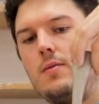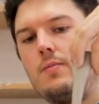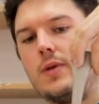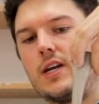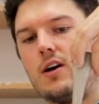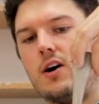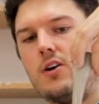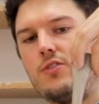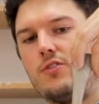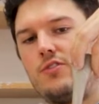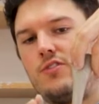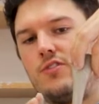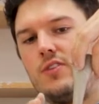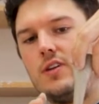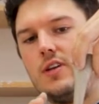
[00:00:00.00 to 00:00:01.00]

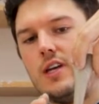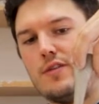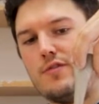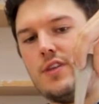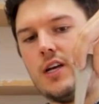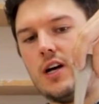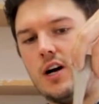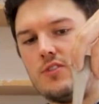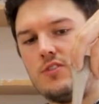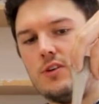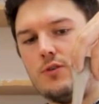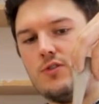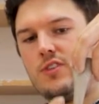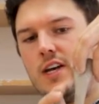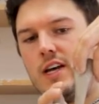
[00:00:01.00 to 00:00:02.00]
because if they are
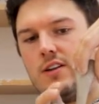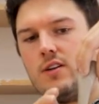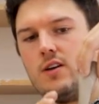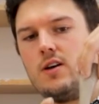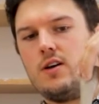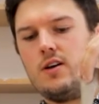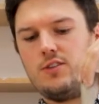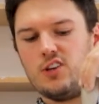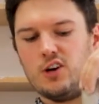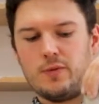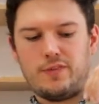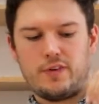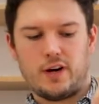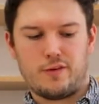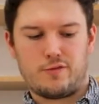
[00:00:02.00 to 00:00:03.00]
too thin, they'll
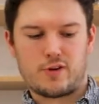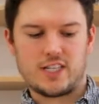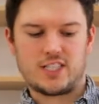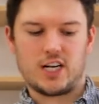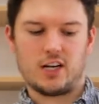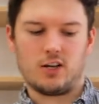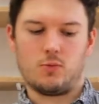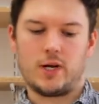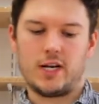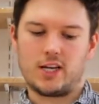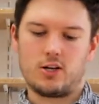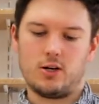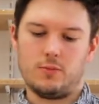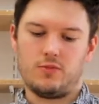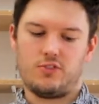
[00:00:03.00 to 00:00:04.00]
be very fragile when it
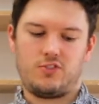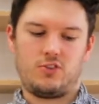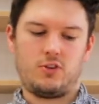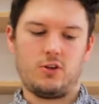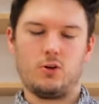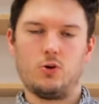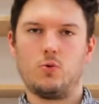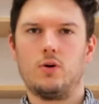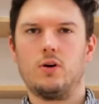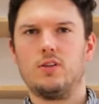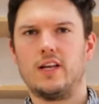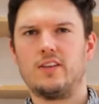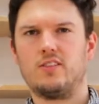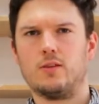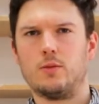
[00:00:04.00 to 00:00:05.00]
comes to
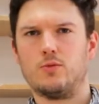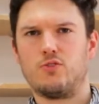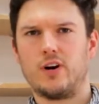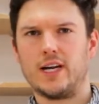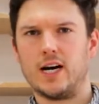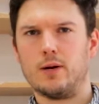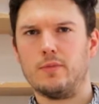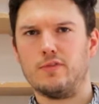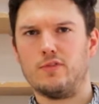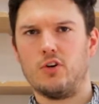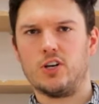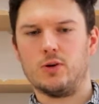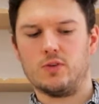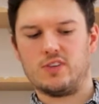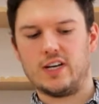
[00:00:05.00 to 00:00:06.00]
letting them dry out
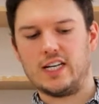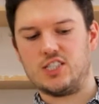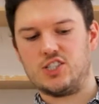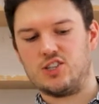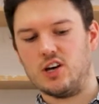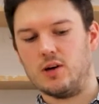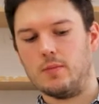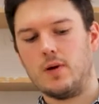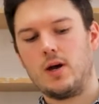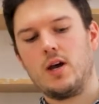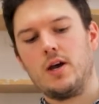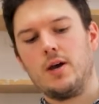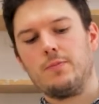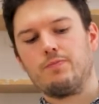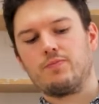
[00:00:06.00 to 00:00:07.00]
before you attach them.
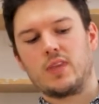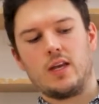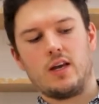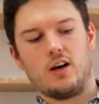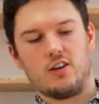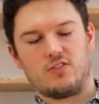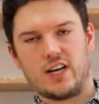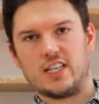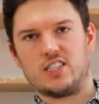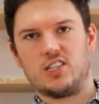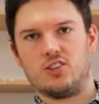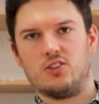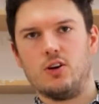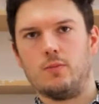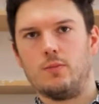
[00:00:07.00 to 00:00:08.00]

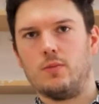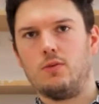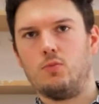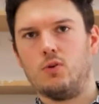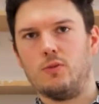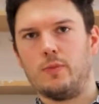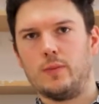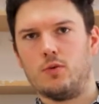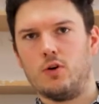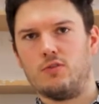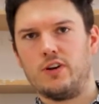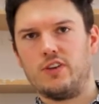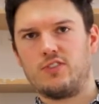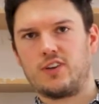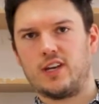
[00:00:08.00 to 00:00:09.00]
Attaching them will be more
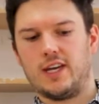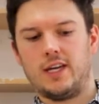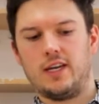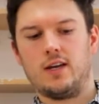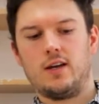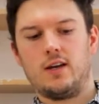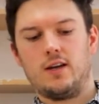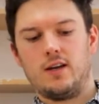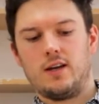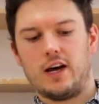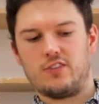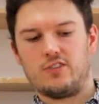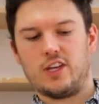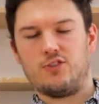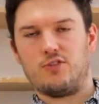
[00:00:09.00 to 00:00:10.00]
risky.
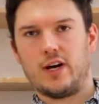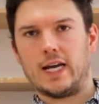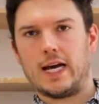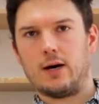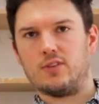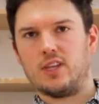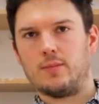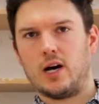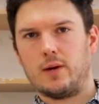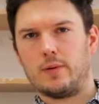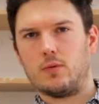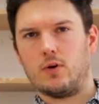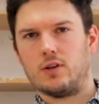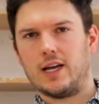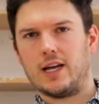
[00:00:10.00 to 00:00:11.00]
As they dry out, they might
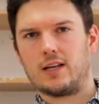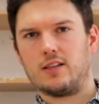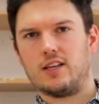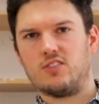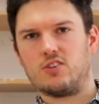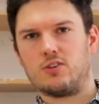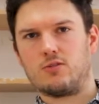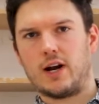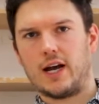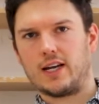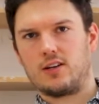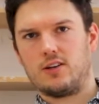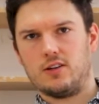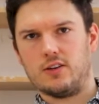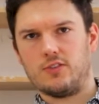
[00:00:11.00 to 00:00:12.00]
be more likely to
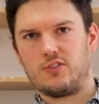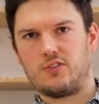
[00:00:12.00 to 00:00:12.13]
crack and